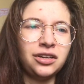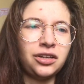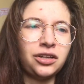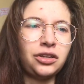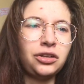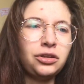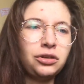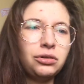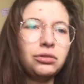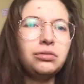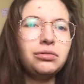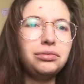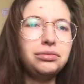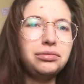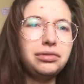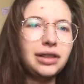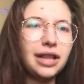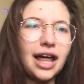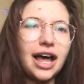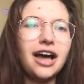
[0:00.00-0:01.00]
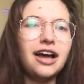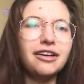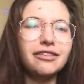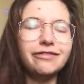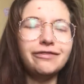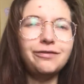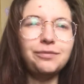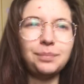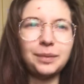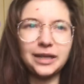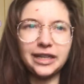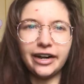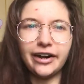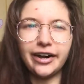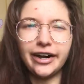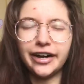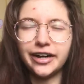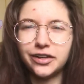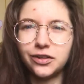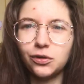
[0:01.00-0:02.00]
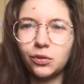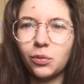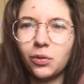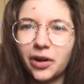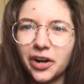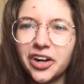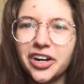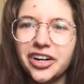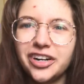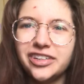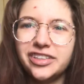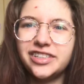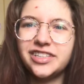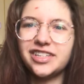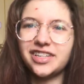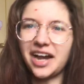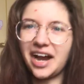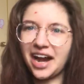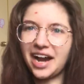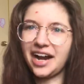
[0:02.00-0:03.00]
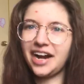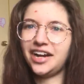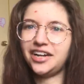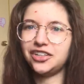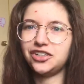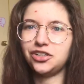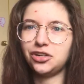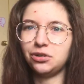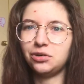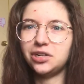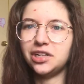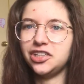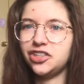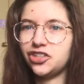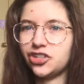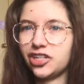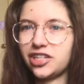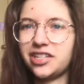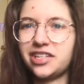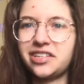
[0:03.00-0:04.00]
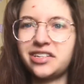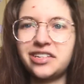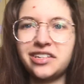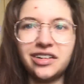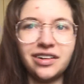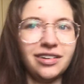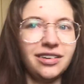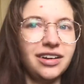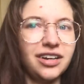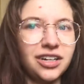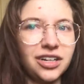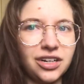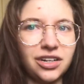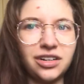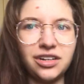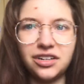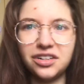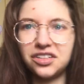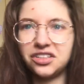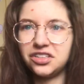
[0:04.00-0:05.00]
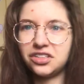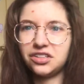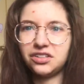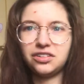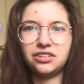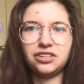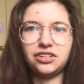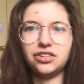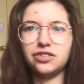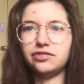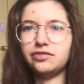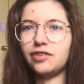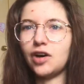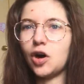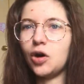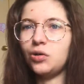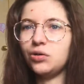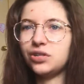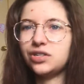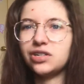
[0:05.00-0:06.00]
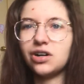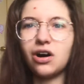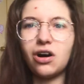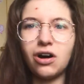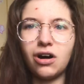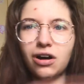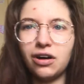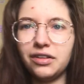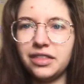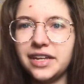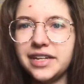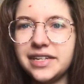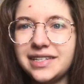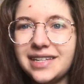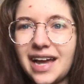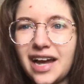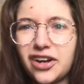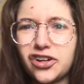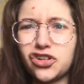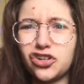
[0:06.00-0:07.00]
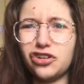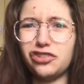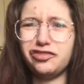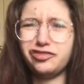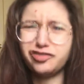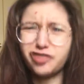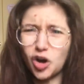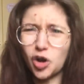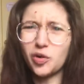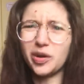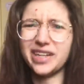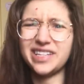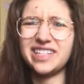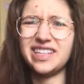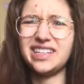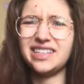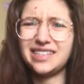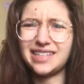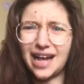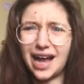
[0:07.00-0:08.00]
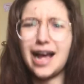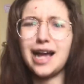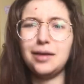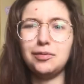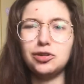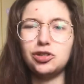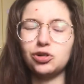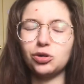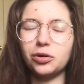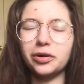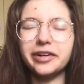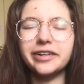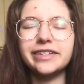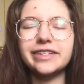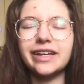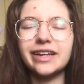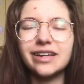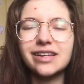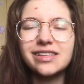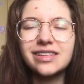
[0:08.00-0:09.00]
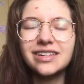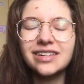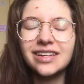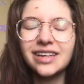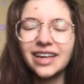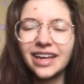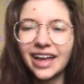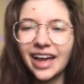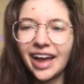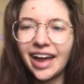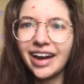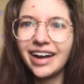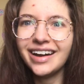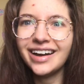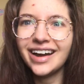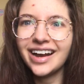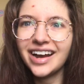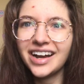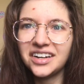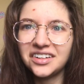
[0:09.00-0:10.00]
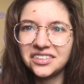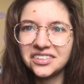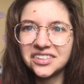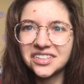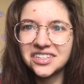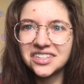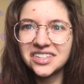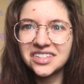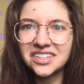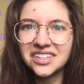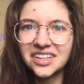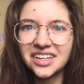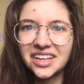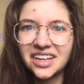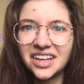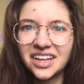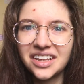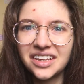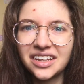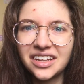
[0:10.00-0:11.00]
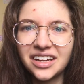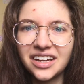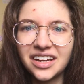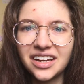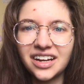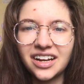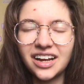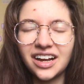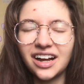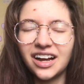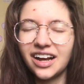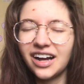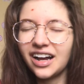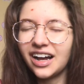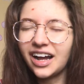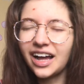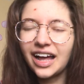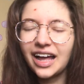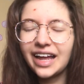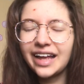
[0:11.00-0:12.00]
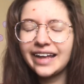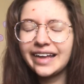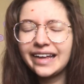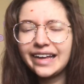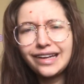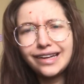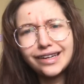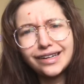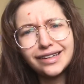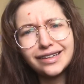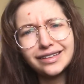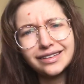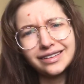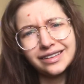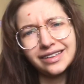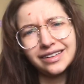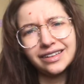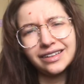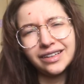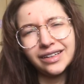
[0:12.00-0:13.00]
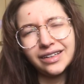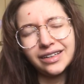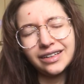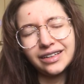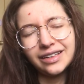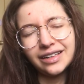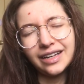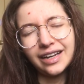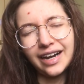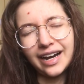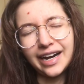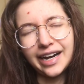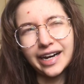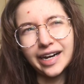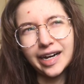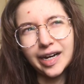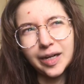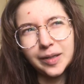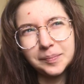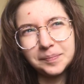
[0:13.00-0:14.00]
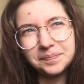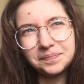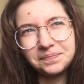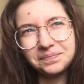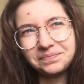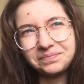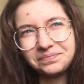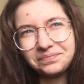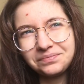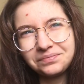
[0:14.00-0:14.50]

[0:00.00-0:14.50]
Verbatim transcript: you love beyond words, and you could just devote all this extra focus and time towards it. And I am